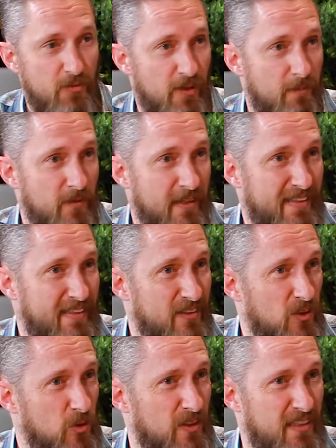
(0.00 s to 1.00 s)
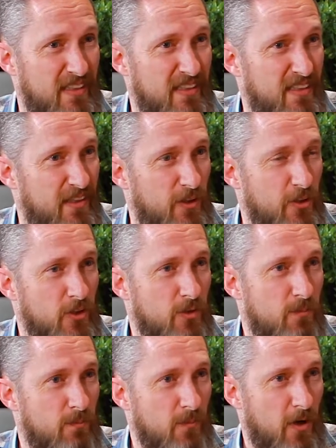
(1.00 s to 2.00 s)
I'm like, you know, your
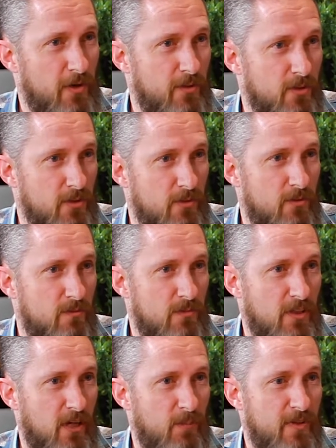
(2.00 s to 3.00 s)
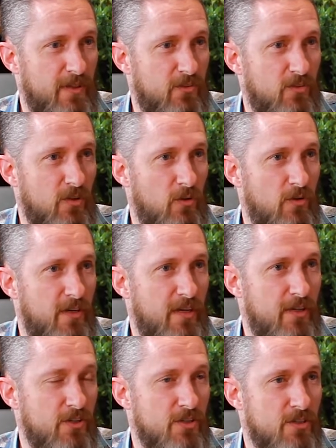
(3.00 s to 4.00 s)
your company is so
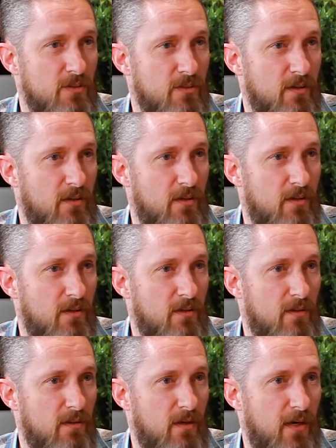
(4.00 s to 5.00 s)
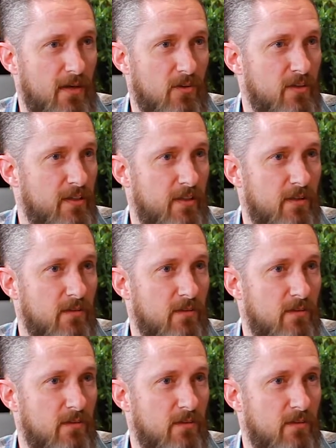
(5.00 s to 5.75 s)
niche. I don't think